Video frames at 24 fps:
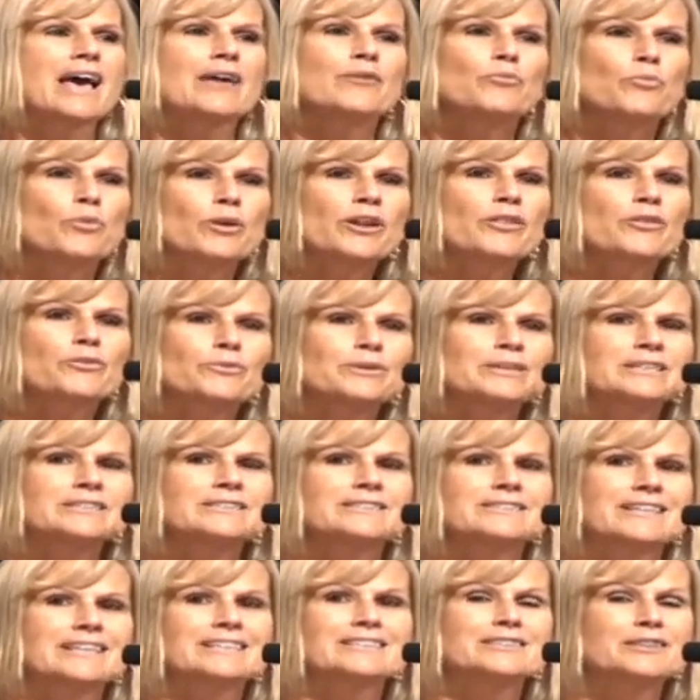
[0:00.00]
And one of the
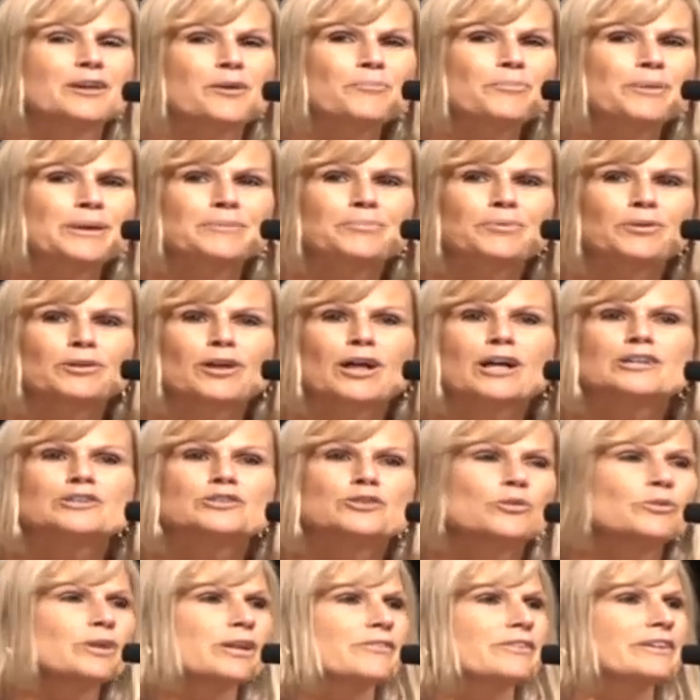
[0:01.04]
reasons that some people
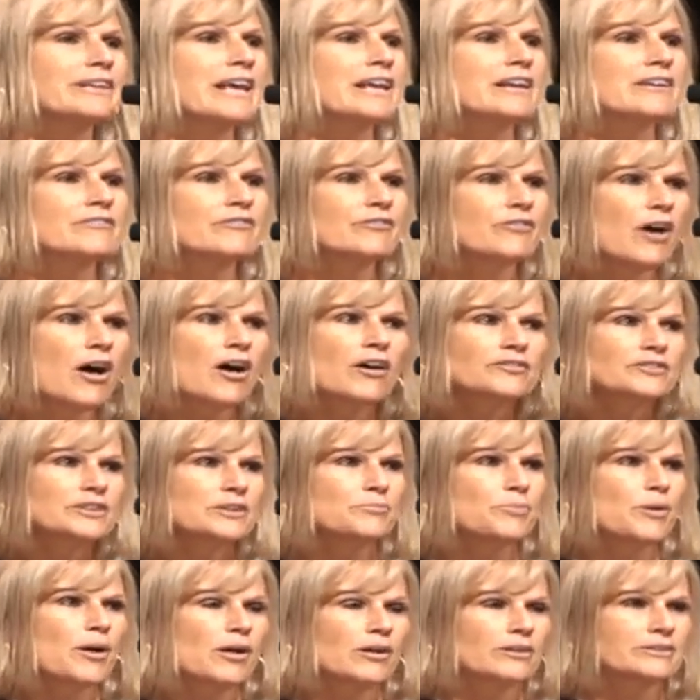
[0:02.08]
don't even get involved
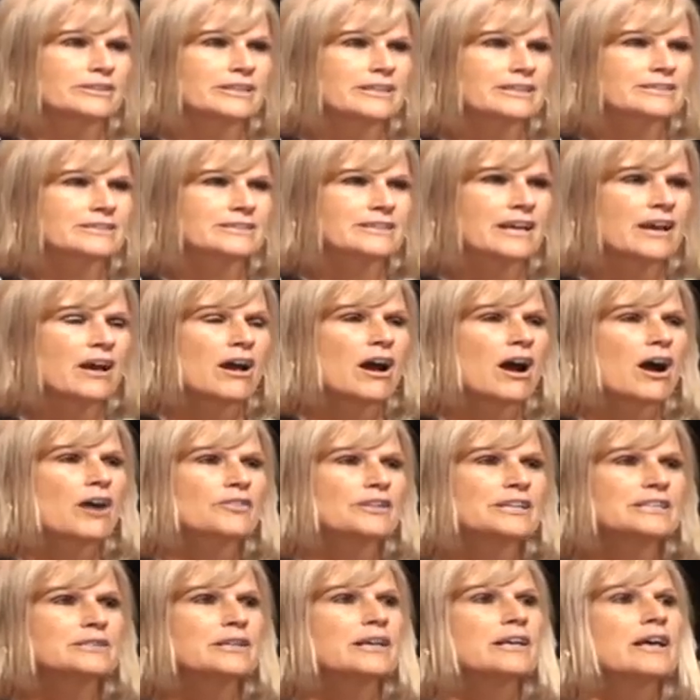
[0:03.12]
in politics are
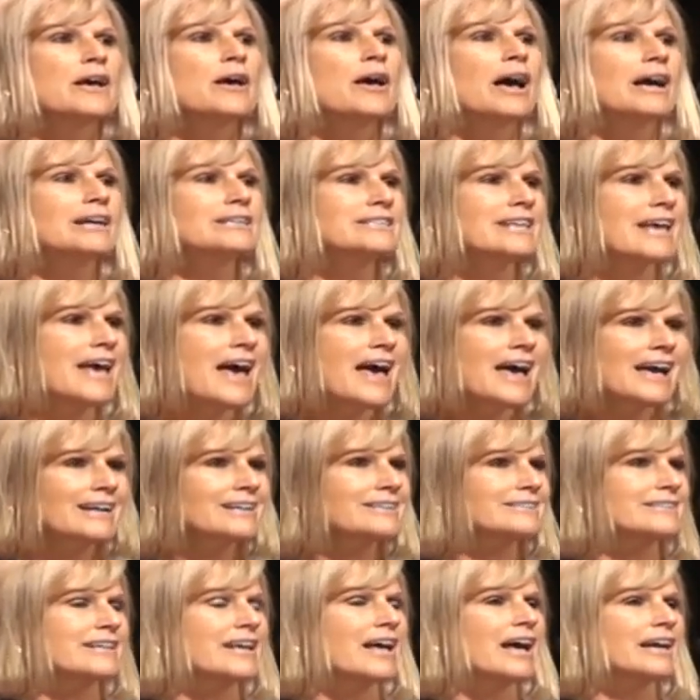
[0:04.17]
these
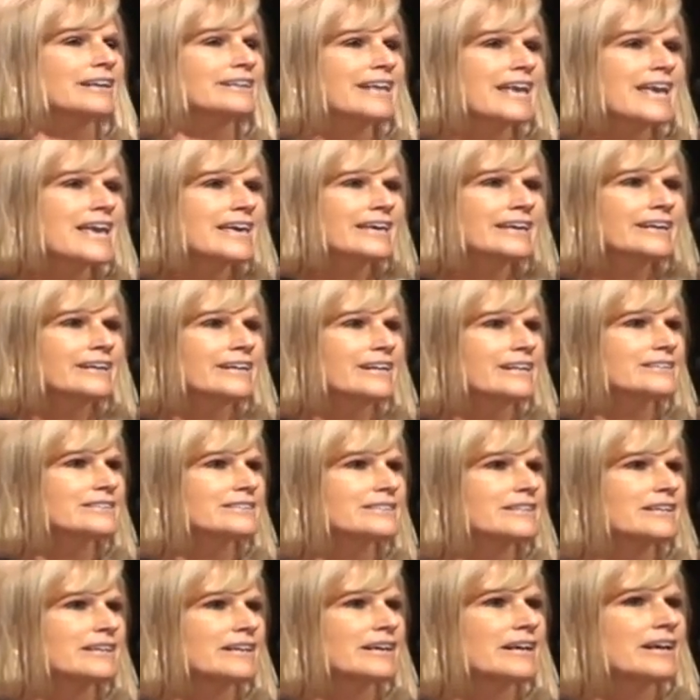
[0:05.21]
attacks on
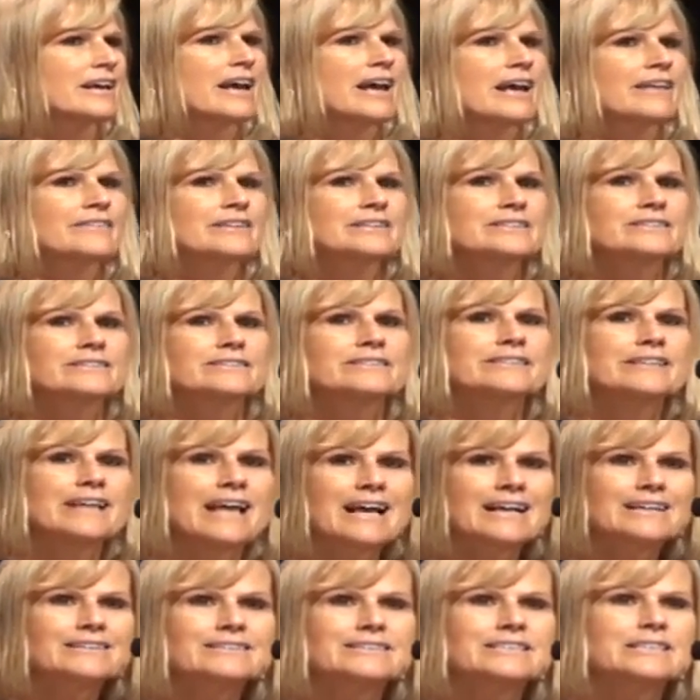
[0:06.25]
candidates and this
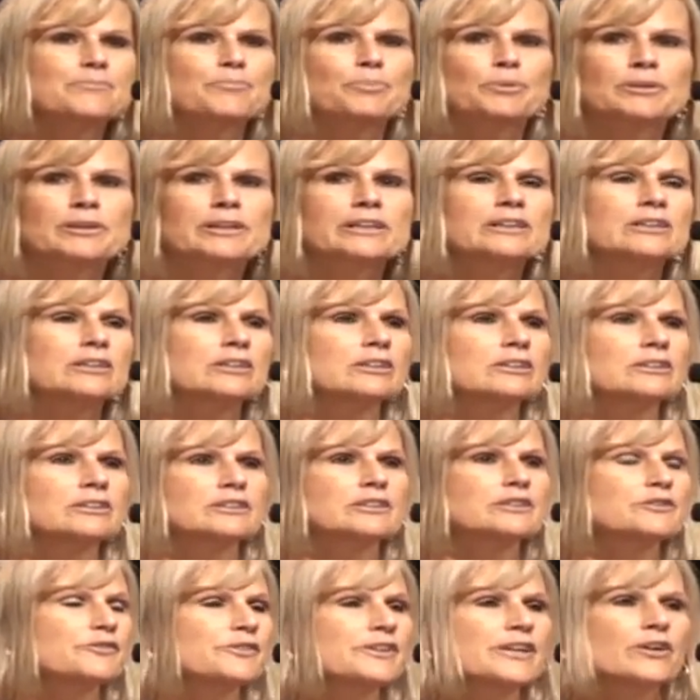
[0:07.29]
nasty political
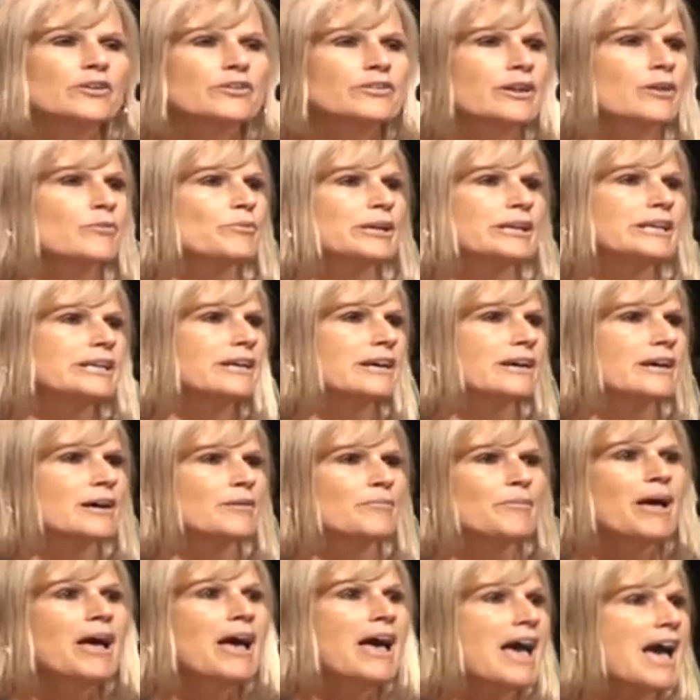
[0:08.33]
sphere that we
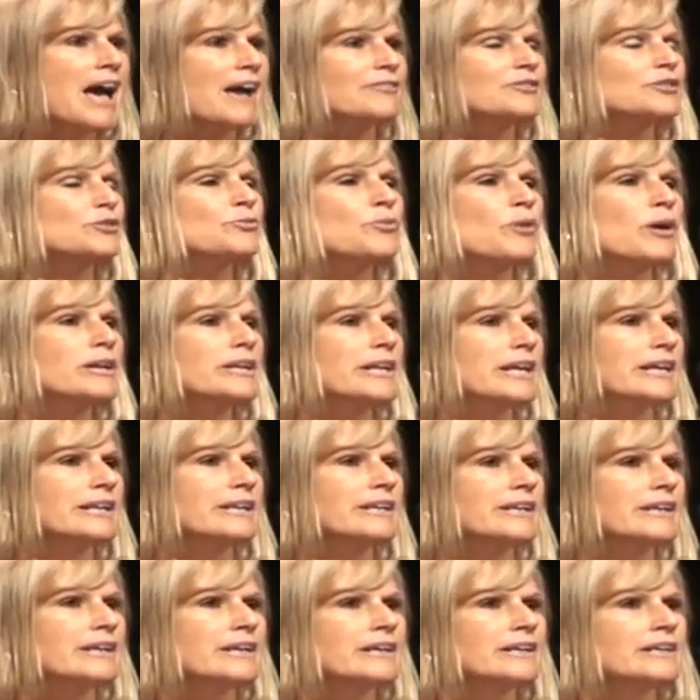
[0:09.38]
have to run
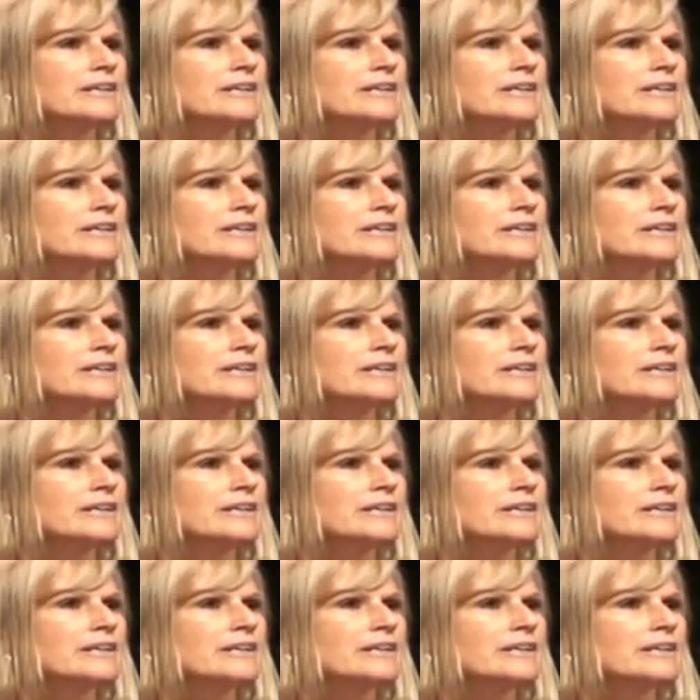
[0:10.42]
in.